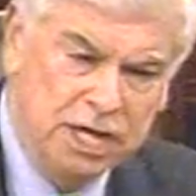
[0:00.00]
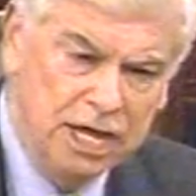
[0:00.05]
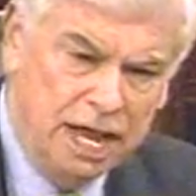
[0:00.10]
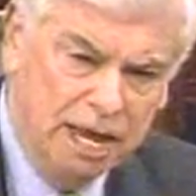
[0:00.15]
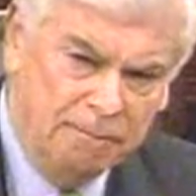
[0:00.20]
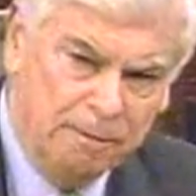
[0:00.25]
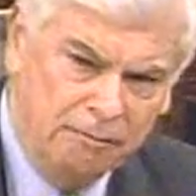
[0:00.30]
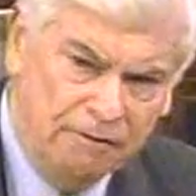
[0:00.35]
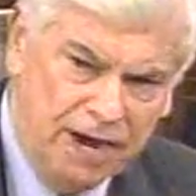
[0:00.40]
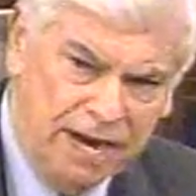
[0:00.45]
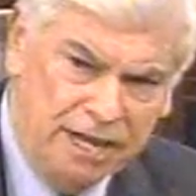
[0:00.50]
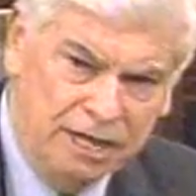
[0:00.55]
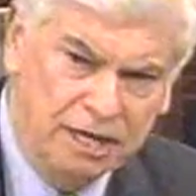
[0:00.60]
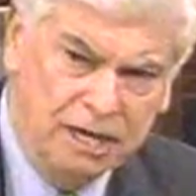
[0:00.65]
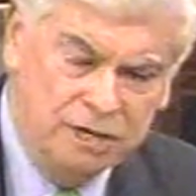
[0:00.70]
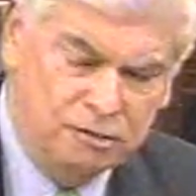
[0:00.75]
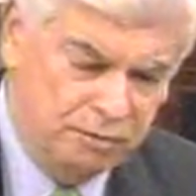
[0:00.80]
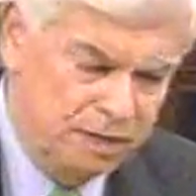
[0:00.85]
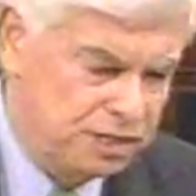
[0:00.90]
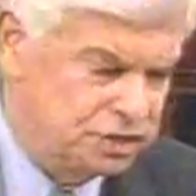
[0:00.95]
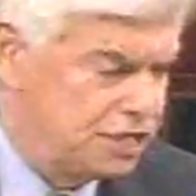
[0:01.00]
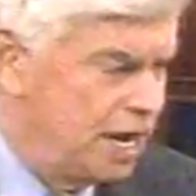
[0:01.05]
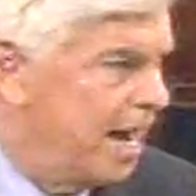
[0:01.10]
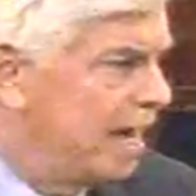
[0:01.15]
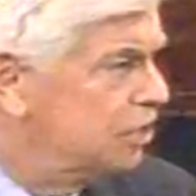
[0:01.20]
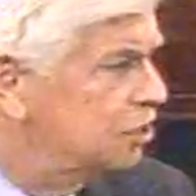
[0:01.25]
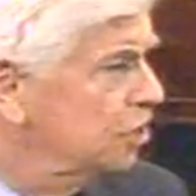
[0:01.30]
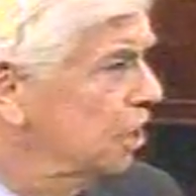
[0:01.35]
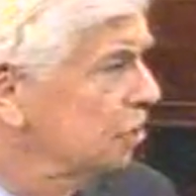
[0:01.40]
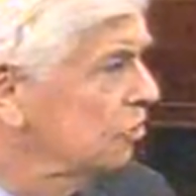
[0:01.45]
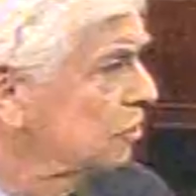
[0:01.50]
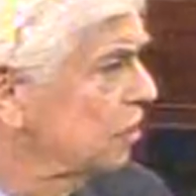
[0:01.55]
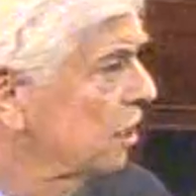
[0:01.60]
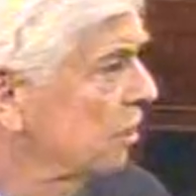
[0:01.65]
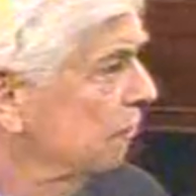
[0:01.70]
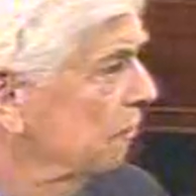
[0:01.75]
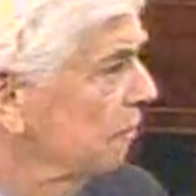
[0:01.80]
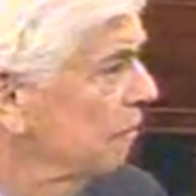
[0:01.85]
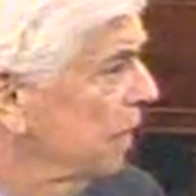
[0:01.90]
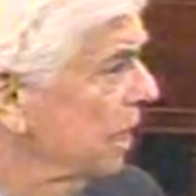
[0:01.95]
and providing increased access
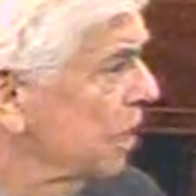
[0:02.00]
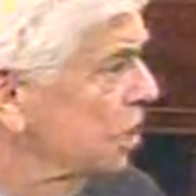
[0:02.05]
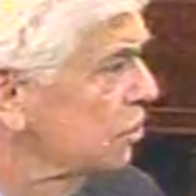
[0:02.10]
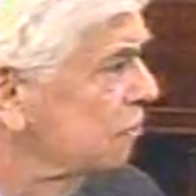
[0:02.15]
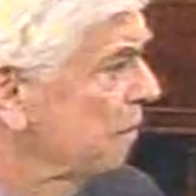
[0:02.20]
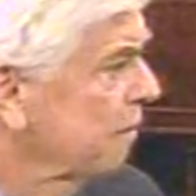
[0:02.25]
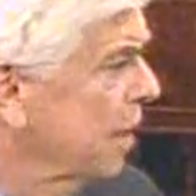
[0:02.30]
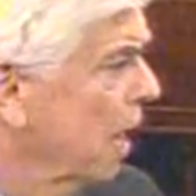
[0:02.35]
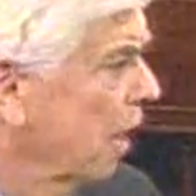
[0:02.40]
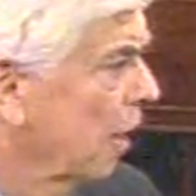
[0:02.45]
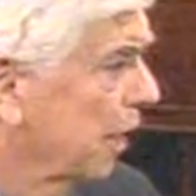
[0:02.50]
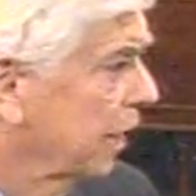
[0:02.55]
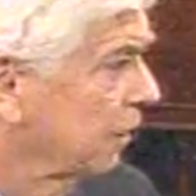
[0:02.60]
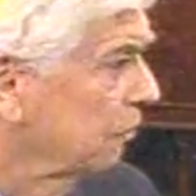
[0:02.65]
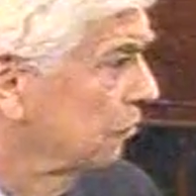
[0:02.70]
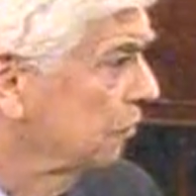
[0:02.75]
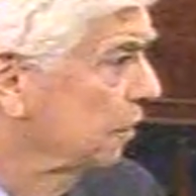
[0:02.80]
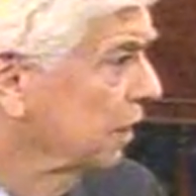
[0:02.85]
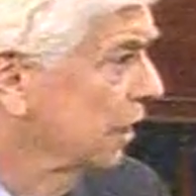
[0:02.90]
for millions of Americans.